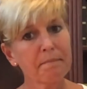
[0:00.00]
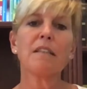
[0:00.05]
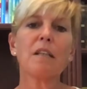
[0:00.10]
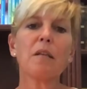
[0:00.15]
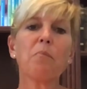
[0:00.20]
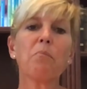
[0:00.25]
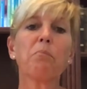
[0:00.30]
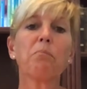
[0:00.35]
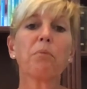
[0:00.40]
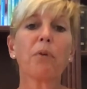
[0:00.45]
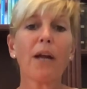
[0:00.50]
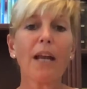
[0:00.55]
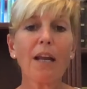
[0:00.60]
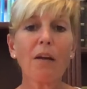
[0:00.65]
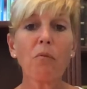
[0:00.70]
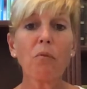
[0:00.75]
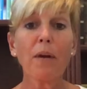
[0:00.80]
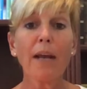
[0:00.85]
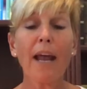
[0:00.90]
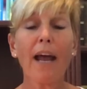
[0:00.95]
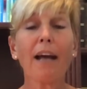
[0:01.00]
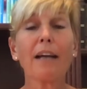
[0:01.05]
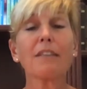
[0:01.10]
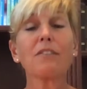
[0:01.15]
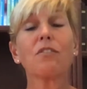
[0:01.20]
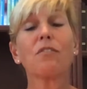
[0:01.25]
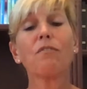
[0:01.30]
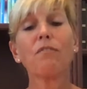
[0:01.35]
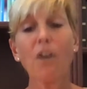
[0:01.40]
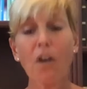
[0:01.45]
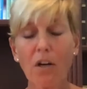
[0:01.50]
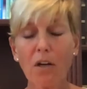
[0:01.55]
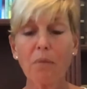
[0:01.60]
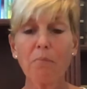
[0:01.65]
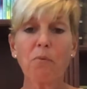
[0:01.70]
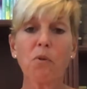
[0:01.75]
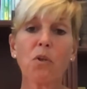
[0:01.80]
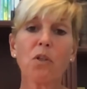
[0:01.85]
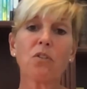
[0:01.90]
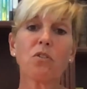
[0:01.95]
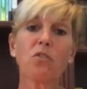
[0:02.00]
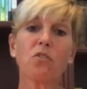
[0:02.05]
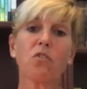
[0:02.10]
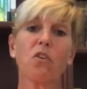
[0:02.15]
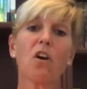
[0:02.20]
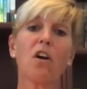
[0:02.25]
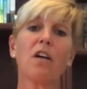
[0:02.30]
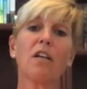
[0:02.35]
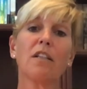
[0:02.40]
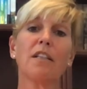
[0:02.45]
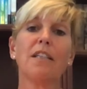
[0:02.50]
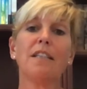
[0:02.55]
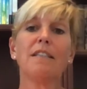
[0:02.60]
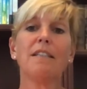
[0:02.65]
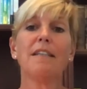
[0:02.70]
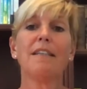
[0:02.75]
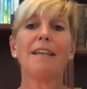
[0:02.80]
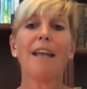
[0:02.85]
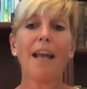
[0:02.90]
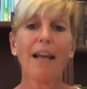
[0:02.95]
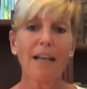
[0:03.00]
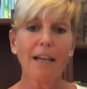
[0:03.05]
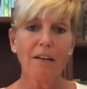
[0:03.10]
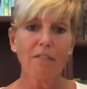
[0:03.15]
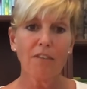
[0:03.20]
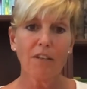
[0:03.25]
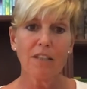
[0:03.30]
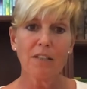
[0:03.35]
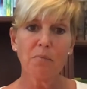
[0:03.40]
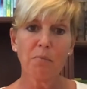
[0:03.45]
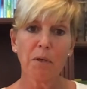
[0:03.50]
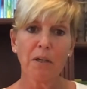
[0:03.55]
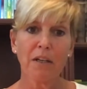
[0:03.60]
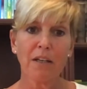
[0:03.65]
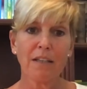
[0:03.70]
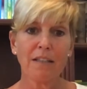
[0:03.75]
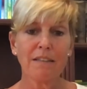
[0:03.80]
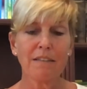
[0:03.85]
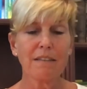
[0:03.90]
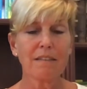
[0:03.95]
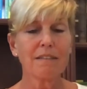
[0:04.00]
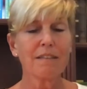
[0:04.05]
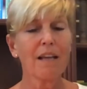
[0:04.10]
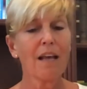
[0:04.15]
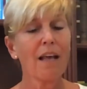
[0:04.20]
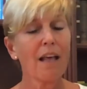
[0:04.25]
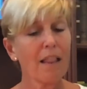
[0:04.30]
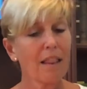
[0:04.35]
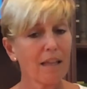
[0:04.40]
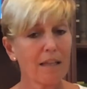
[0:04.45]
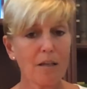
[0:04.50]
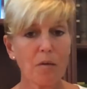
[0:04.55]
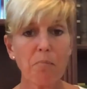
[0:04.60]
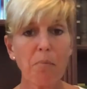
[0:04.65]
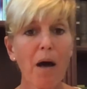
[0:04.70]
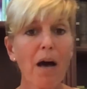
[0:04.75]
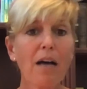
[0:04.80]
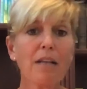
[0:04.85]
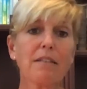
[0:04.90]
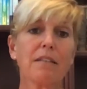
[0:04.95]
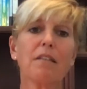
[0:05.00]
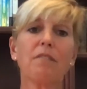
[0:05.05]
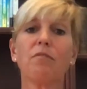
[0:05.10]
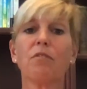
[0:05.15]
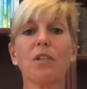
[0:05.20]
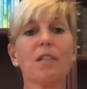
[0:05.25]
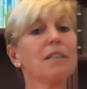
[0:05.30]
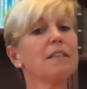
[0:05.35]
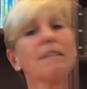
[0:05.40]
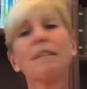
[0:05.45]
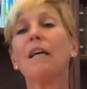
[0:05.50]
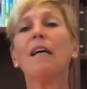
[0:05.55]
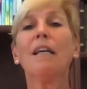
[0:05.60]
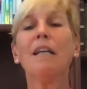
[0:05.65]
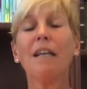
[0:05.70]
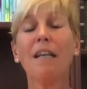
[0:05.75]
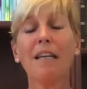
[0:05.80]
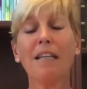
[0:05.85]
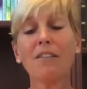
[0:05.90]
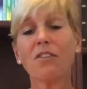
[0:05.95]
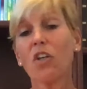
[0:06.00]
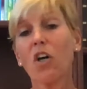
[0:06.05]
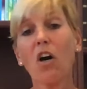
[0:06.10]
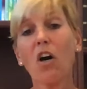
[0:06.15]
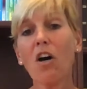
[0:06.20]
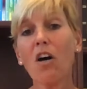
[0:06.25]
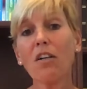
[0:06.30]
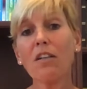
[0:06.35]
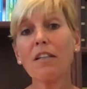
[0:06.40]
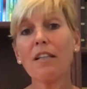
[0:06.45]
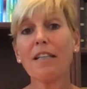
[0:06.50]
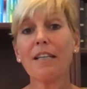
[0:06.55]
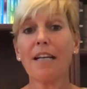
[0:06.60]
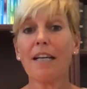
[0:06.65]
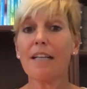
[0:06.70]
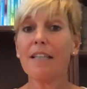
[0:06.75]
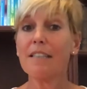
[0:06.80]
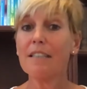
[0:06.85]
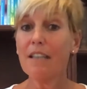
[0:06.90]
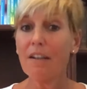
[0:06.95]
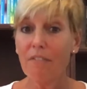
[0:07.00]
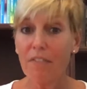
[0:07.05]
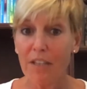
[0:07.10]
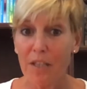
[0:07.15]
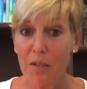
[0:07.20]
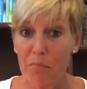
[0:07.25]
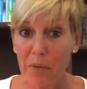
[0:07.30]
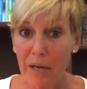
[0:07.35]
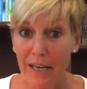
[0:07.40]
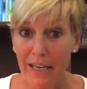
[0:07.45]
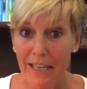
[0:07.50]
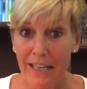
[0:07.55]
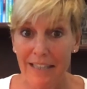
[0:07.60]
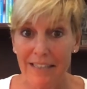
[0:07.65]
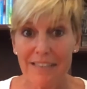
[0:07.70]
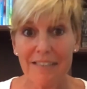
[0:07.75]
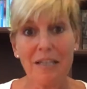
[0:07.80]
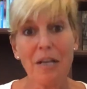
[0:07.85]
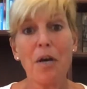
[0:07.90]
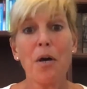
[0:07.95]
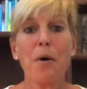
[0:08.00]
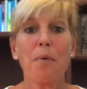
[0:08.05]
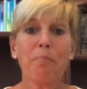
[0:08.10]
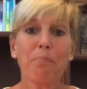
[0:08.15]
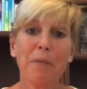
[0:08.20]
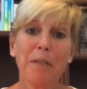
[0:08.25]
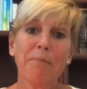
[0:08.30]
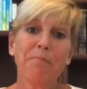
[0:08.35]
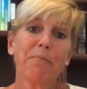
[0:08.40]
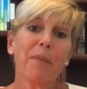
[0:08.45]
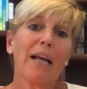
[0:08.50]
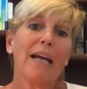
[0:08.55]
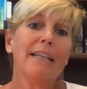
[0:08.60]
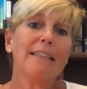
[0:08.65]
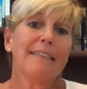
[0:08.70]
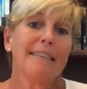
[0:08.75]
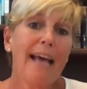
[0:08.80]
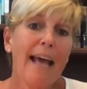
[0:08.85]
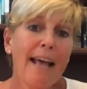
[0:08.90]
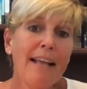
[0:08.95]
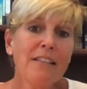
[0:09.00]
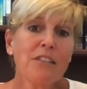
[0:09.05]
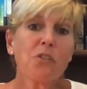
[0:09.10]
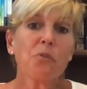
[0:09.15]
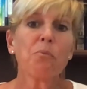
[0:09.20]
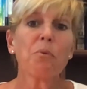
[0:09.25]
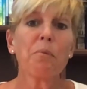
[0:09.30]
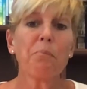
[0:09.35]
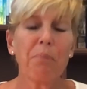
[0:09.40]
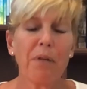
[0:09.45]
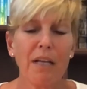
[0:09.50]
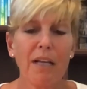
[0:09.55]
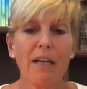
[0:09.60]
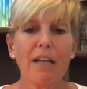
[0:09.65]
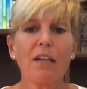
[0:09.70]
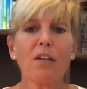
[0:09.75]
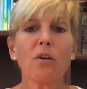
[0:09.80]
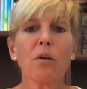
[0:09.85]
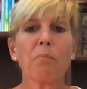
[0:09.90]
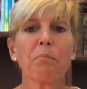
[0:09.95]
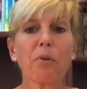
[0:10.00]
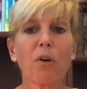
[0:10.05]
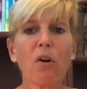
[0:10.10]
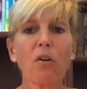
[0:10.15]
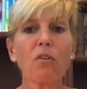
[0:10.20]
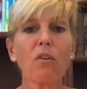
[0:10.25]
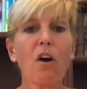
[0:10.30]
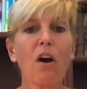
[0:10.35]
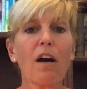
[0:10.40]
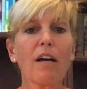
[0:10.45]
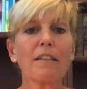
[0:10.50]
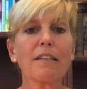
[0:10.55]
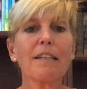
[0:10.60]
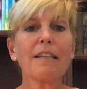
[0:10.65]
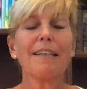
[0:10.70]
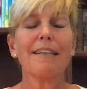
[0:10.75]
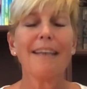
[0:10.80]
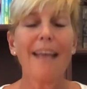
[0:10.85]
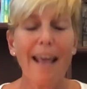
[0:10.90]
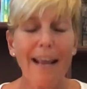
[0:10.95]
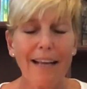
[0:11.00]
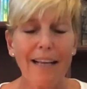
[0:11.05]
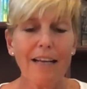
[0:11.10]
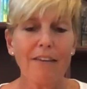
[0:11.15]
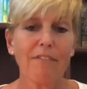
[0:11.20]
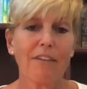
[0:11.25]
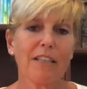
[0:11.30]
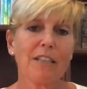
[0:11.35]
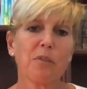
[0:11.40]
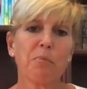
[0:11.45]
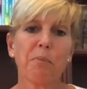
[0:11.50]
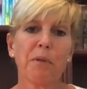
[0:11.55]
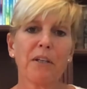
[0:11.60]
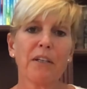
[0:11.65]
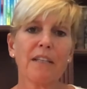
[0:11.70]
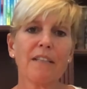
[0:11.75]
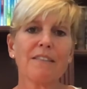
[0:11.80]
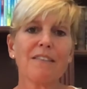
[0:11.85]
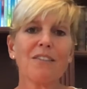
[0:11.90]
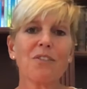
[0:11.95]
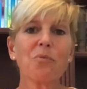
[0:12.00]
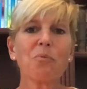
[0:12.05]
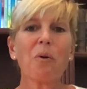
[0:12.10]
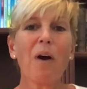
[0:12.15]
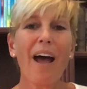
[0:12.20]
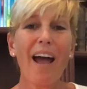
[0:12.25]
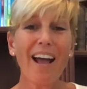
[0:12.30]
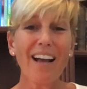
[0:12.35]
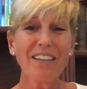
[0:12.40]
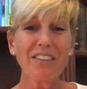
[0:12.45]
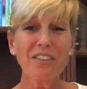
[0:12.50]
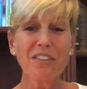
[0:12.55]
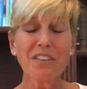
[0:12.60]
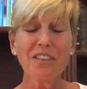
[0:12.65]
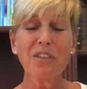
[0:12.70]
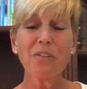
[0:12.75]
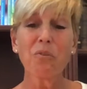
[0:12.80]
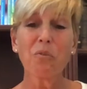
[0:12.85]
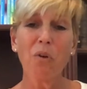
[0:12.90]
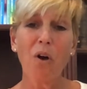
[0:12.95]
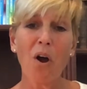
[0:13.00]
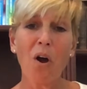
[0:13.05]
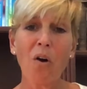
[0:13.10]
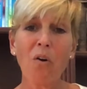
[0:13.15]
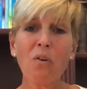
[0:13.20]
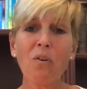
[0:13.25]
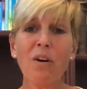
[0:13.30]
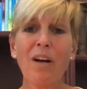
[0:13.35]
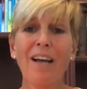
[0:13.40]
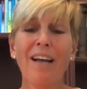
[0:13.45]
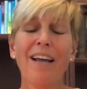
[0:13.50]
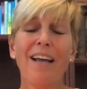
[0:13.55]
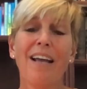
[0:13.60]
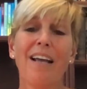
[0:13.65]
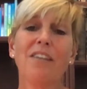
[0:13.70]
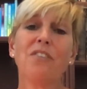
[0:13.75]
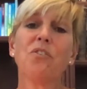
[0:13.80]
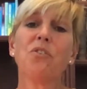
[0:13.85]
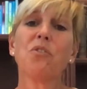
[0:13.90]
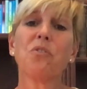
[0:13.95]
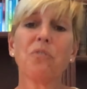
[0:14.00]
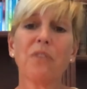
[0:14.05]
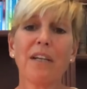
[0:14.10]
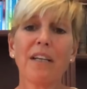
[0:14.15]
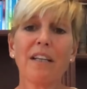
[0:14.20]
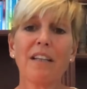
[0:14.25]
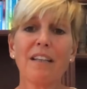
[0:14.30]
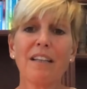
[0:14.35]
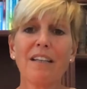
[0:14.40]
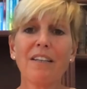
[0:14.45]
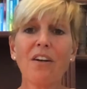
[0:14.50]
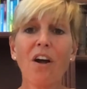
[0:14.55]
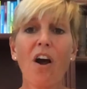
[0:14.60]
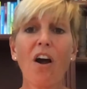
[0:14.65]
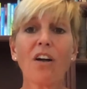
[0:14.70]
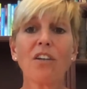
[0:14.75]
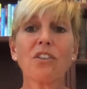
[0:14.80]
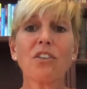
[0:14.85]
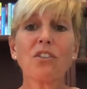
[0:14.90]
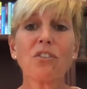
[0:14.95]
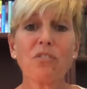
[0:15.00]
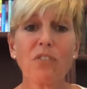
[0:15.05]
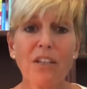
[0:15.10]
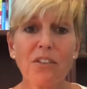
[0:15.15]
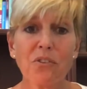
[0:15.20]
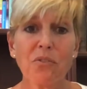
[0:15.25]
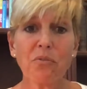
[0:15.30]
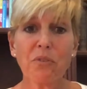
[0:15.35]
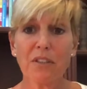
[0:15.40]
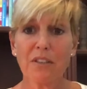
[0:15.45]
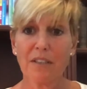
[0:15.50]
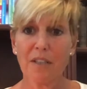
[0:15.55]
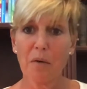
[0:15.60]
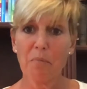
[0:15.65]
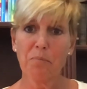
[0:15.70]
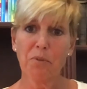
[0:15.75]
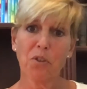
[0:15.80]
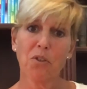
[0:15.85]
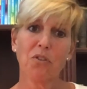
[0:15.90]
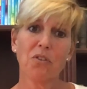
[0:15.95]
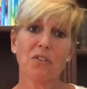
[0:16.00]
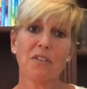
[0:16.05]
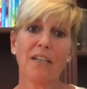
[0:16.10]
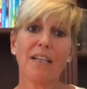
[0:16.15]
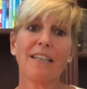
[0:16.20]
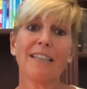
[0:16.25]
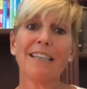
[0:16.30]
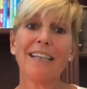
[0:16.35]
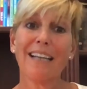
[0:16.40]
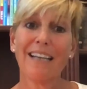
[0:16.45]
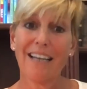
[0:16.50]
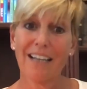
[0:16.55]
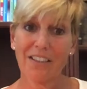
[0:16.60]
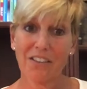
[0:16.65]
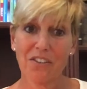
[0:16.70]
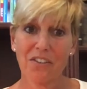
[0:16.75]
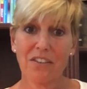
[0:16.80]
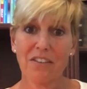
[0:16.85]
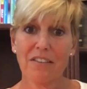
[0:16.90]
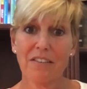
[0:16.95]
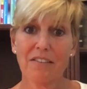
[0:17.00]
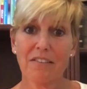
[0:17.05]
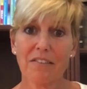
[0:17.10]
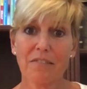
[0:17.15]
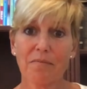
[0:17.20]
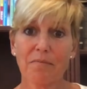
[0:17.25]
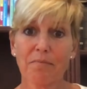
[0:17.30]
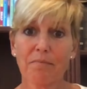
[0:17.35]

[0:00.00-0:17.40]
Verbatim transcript: The brain reacts far more strongly to negative experiences than to positive ones. It's called the negativity bias. But intense, repeated, or prolonged negative experiences will actually grow and strengthen our stress receptors and connections.